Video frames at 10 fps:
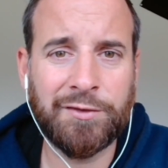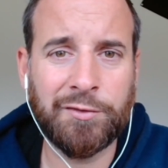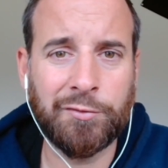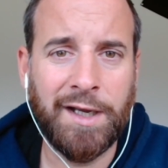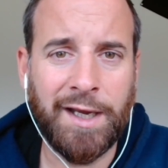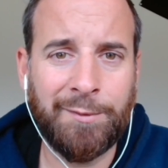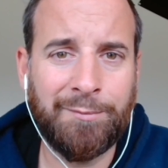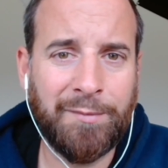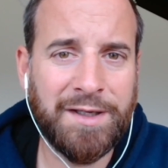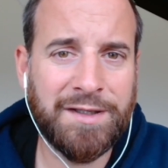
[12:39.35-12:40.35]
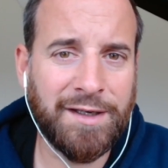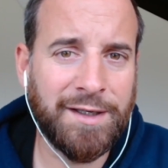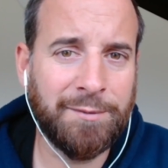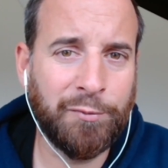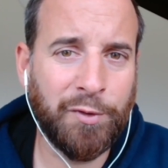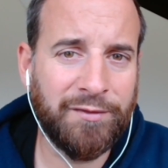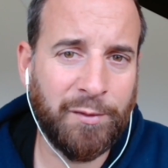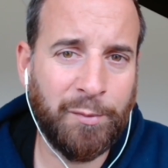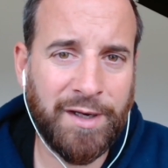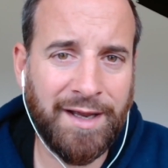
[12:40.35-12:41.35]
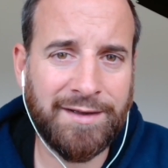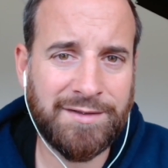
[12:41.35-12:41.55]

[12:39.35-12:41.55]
to immediately put everybody else